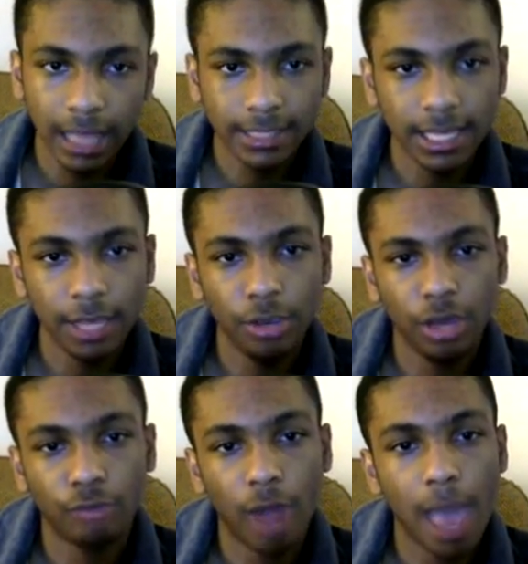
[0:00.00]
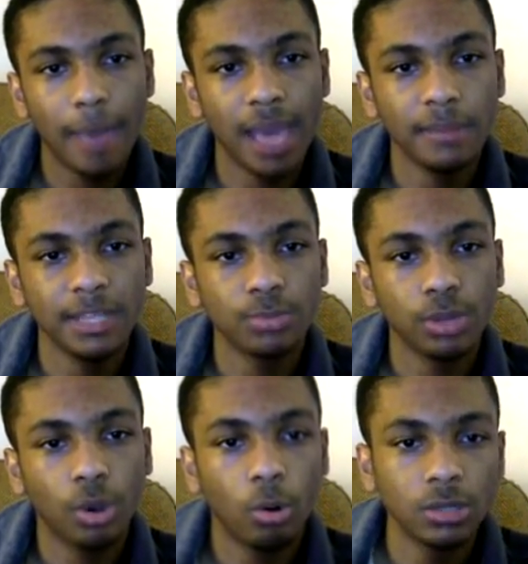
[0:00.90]
they say that you can ram enemies
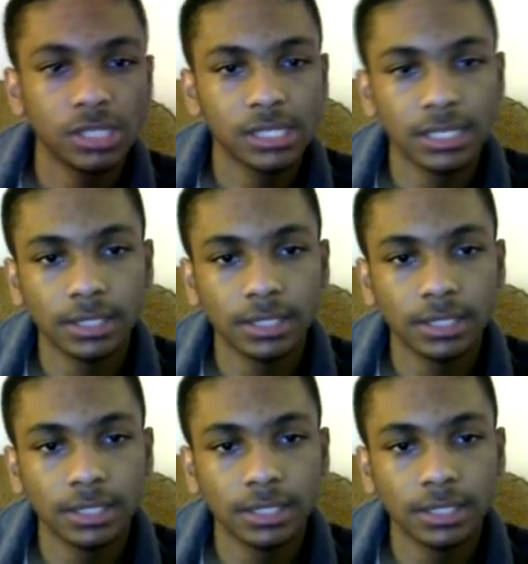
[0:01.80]
with horses